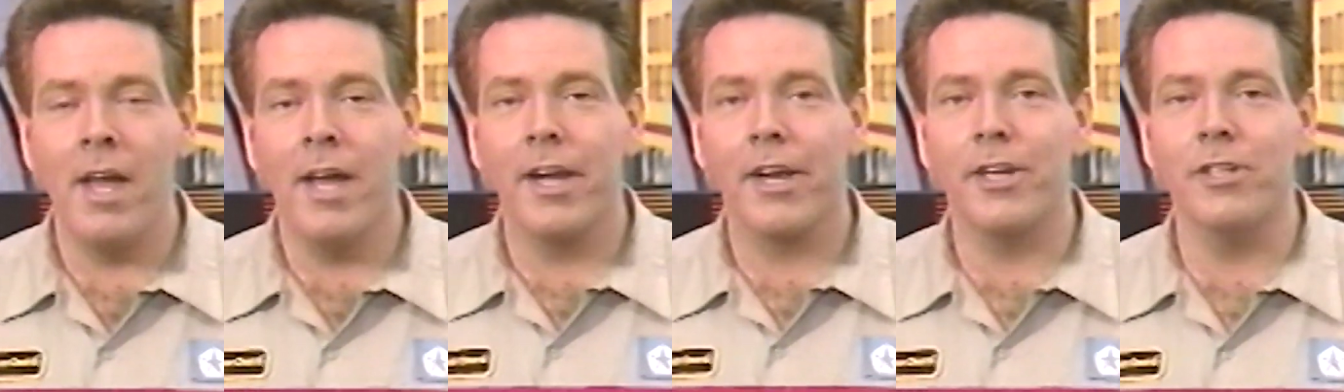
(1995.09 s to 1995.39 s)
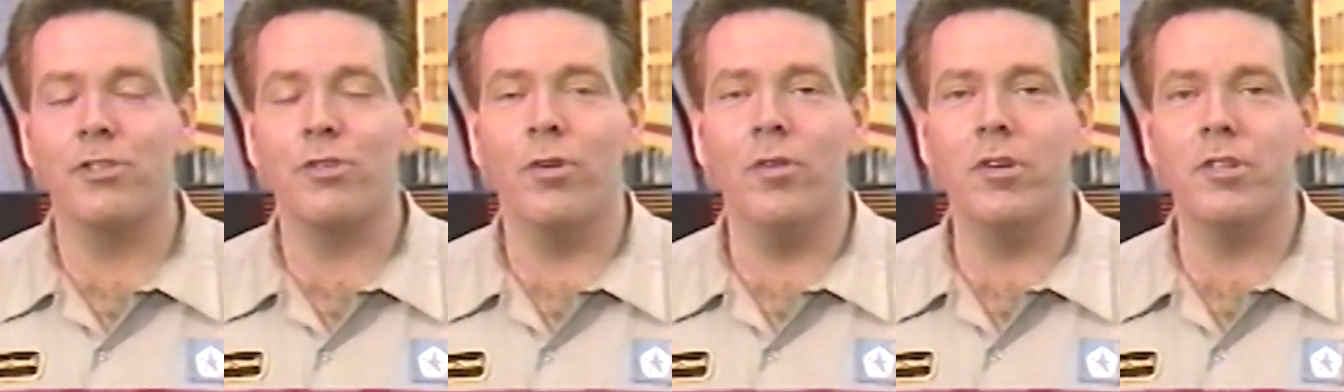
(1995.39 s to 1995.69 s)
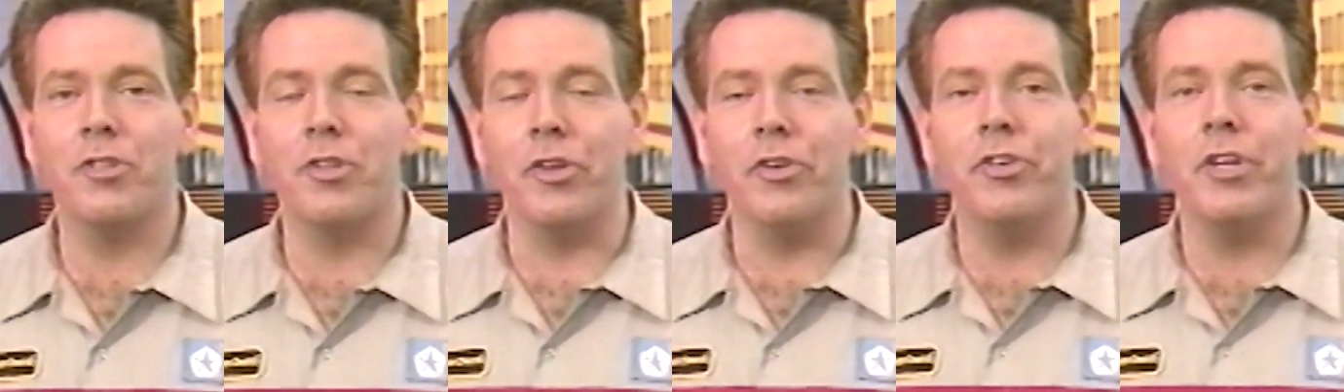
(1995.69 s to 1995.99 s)

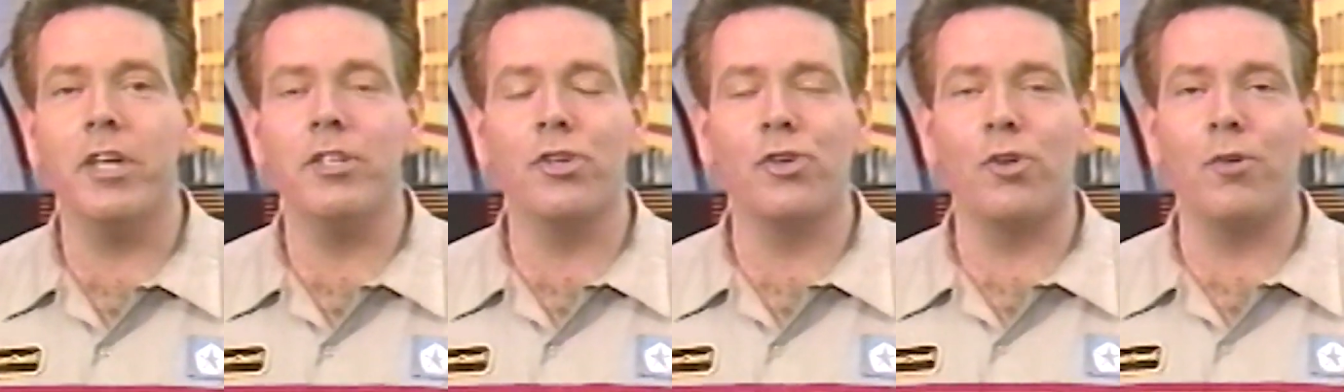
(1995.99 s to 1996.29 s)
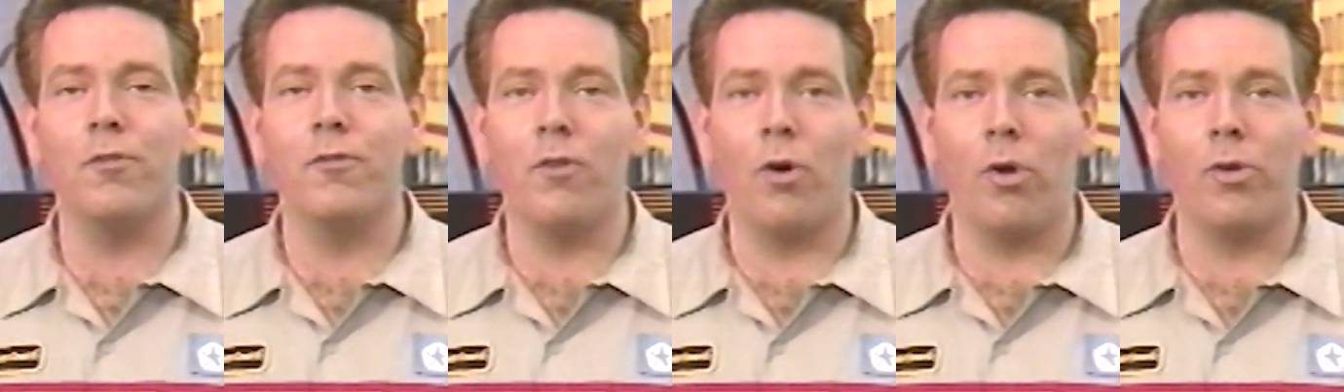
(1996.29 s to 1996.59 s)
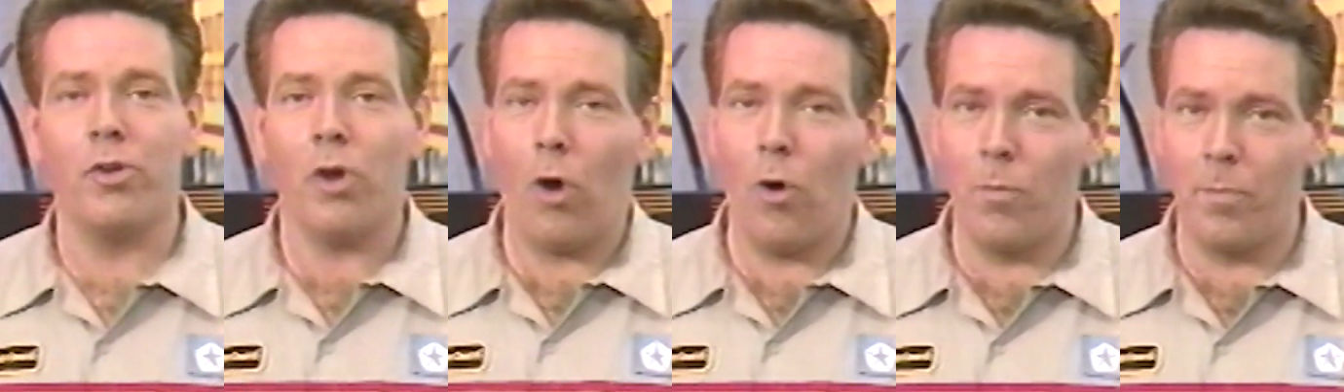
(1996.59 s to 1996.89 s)
concerns the digital
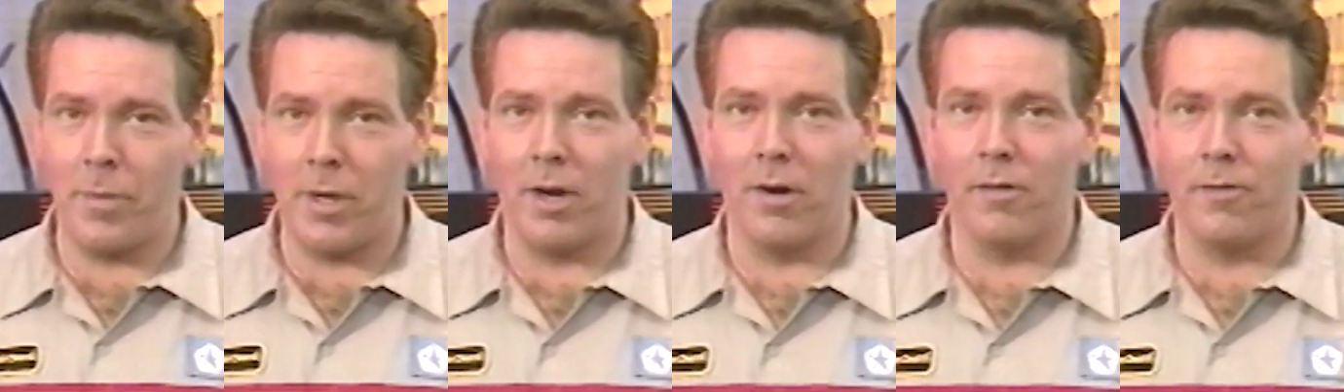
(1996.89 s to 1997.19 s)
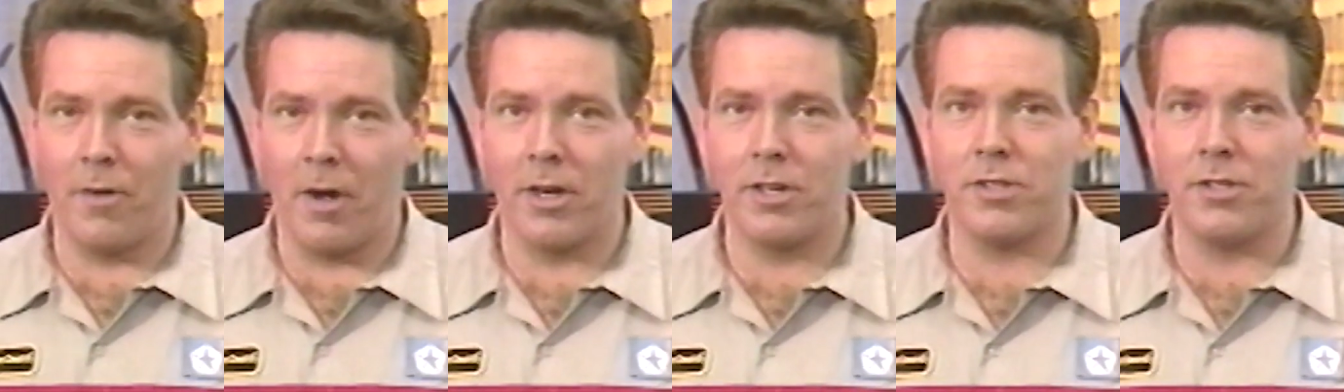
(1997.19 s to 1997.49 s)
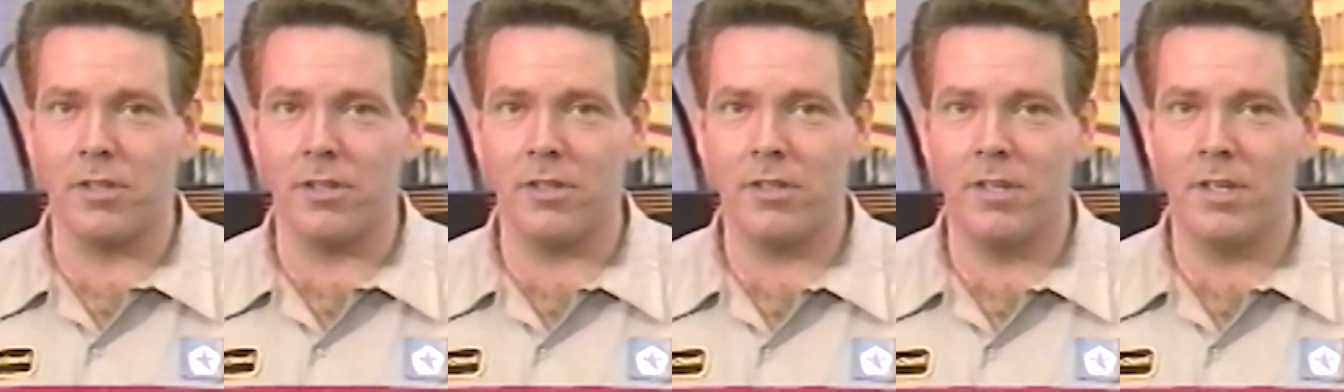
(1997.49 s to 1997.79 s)
volt-o-meter
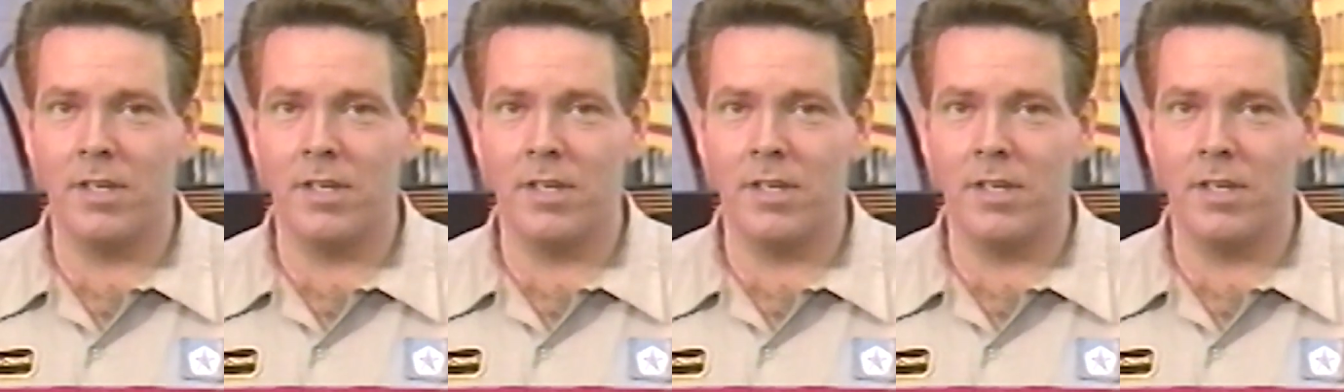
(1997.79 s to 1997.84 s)
function.